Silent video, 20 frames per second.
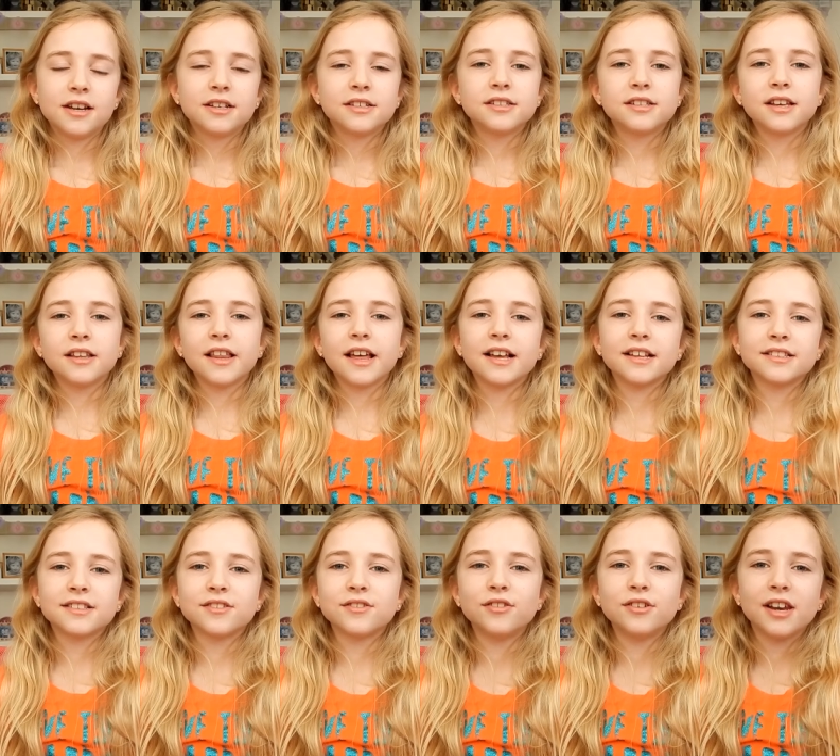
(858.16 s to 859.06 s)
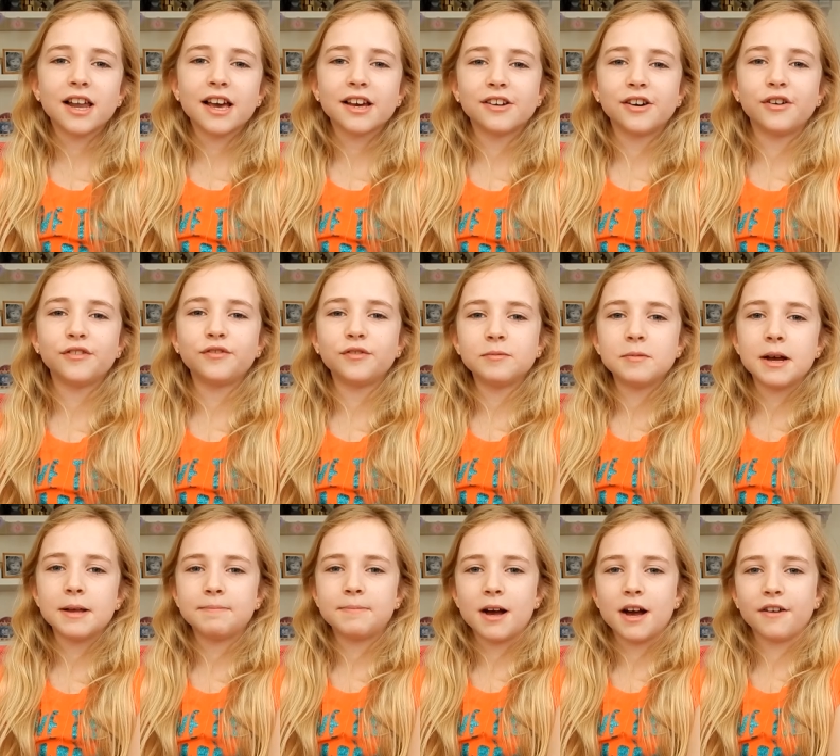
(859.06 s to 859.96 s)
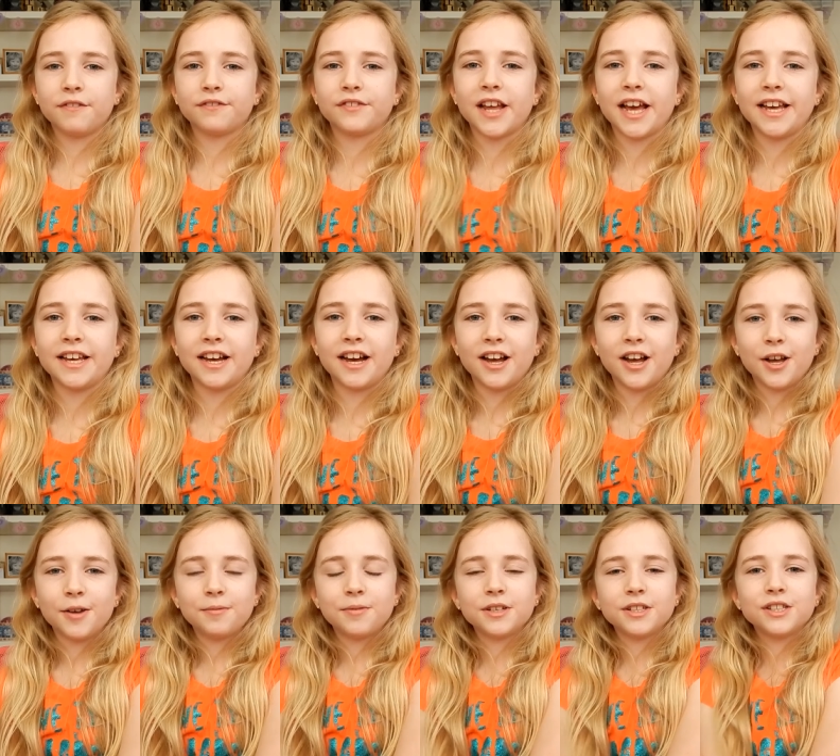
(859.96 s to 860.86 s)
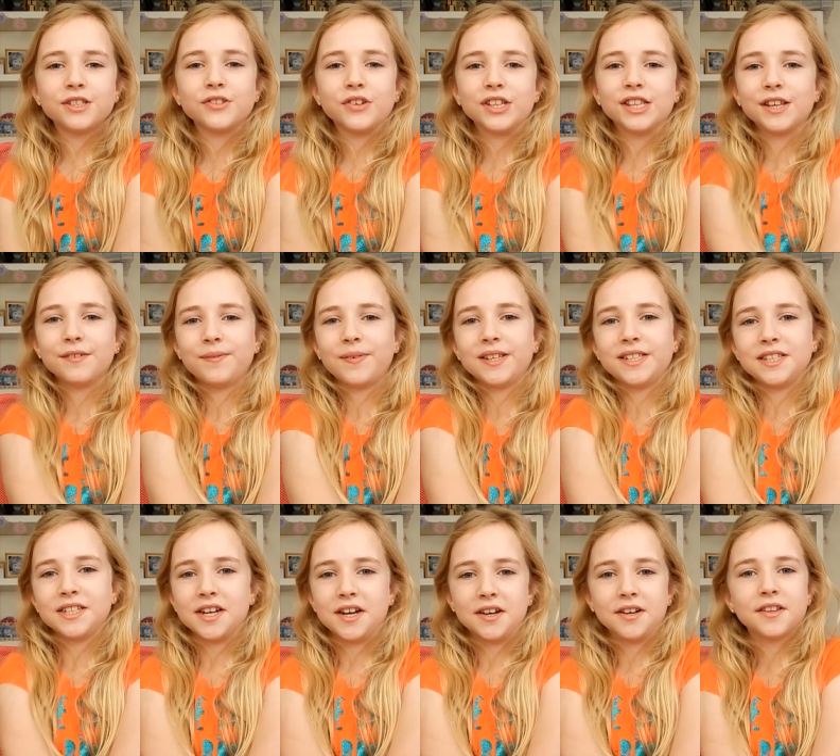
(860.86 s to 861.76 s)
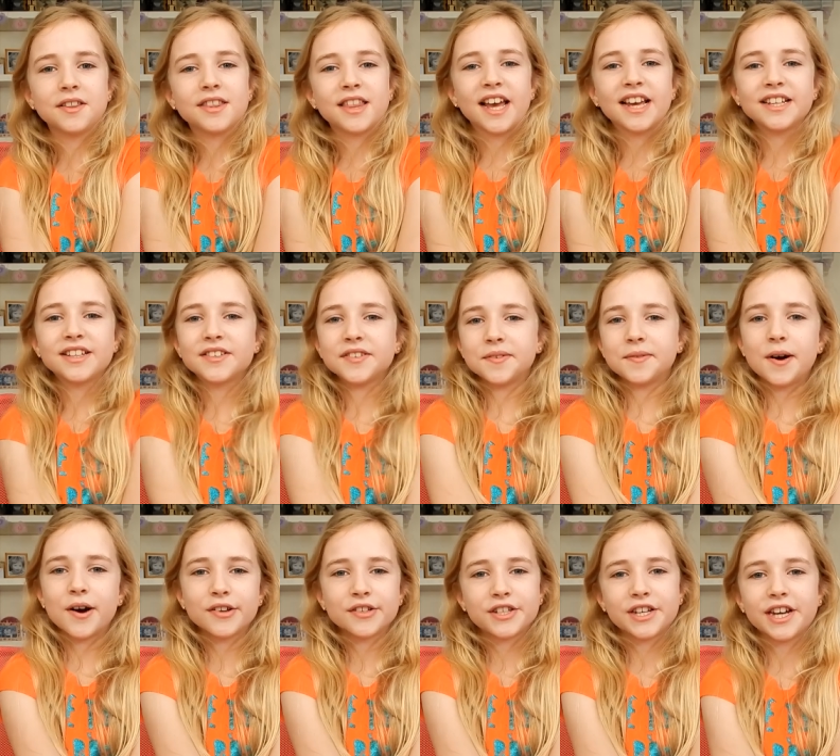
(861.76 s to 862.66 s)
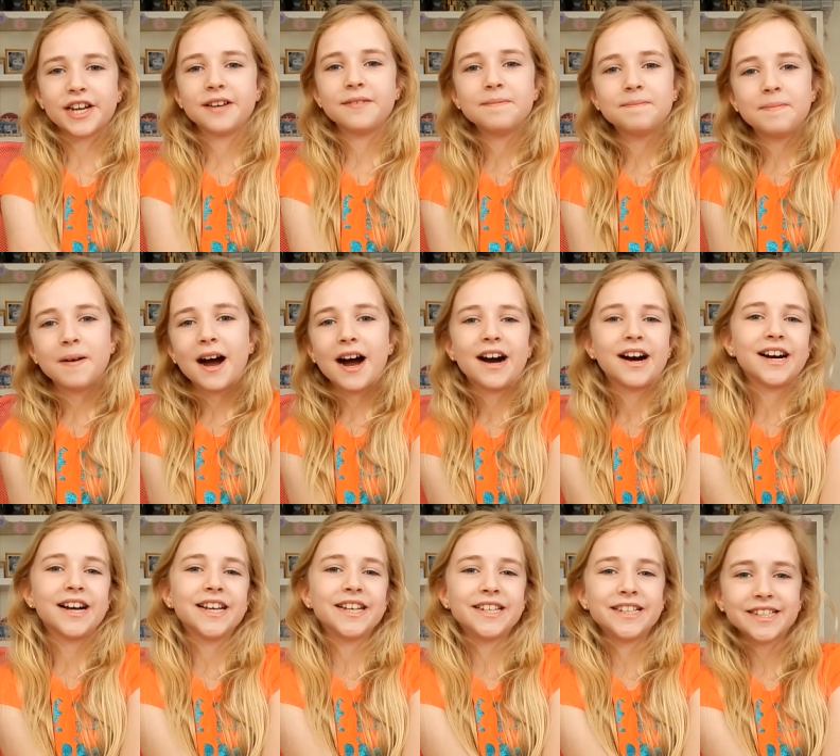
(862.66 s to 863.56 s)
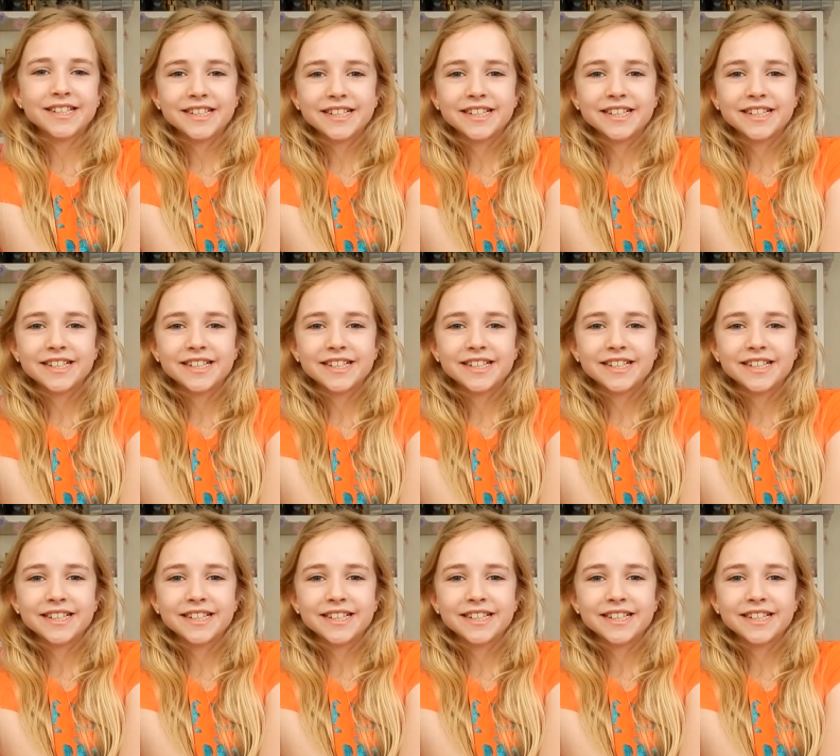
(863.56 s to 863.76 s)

So that's all I got for my birthday. I hope you enjoyed the video. Thanks for watching. Bye!